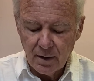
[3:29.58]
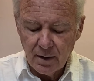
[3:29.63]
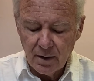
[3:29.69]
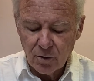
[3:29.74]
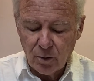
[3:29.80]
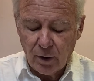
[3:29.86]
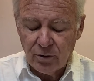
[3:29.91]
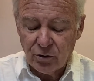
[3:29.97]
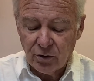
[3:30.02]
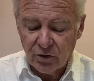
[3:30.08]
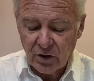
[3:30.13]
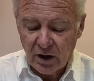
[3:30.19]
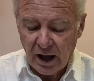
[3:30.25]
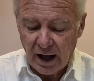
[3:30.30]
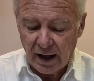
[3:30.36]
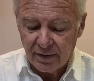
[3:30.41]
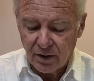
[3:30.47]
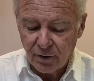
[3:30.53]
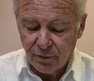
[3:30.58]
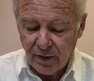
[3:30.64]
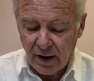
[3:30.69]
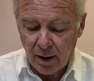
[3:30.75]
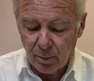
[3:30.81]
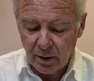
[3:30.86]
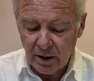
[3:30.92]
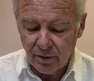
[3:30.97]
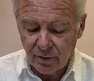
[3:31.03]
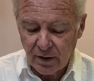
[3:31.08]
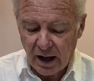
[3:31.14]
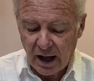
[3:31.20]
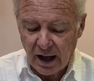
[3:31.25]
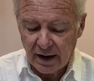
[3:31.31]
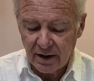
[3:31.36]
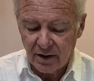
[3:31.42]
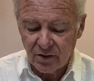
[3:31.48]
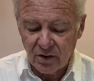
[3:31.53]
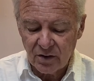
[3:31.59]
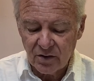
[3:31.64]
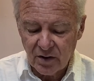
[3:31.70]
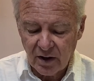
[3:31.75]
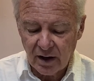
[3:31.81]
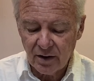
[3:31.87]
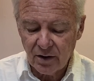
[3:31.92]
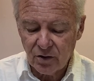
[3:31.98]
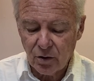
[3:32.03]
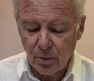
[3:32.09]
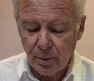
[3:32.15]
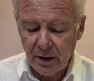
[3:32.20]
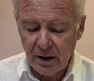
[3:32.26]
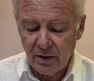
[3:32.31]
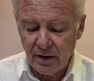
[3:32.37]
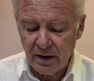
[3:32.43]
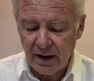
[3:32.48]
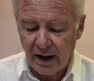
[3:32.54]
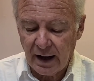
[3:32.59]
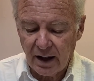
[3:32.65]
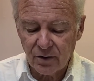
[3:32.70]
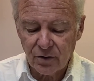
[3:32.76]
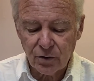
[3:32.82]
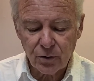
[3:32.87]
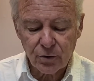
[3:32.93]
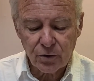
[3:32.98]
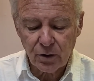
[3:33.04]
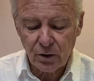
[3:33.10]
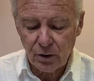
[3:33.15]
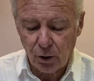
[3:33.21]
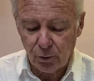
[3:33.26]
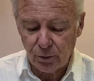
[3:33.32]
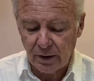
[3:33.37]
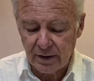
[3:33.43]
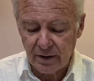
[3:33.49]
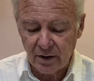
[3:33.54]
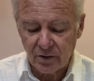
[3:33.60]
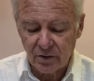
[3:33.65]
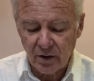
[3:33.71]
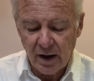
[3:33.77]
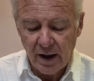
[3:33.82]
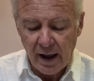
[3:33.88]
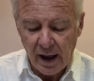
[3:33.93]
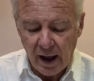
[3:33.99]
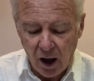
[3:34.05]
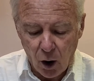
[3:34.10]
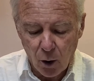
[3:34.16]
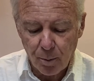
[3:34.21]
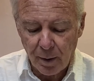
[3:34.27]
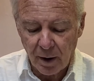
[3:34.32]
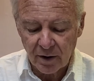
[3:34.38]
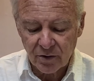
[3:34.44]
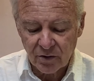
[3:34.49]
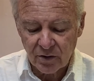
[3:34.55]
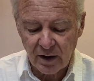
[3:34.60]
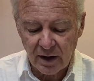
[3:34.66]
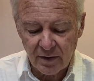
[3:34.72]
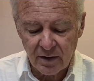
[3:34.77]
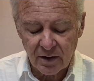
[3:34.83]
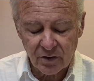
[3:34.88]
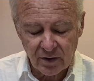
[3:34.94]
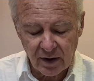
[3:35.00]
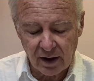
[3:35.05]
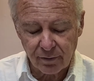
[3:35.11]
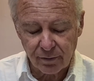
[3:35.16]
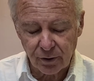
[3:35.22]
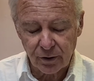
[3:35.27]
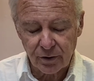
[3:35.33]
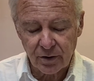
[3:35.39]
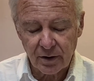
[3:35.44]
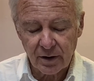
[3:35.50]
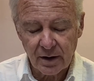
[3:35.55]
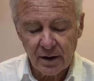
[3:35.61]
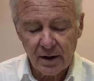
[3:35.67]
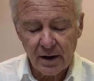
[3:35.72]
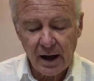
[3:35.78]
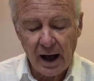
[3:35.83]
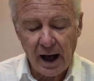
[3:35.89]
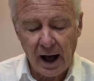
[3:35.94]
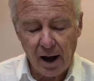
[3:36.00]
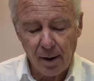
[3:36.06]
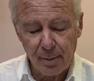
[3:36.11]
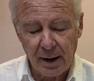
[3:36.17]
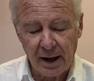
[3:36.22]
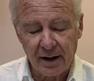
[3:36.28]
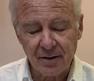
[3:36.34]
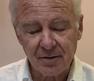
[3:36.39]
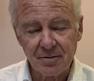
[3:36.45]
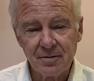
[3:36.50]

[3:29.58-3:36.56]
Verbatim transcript: Gracious God, the family of God is intended to be the answer to loneliness. Help us in this effort. Amen.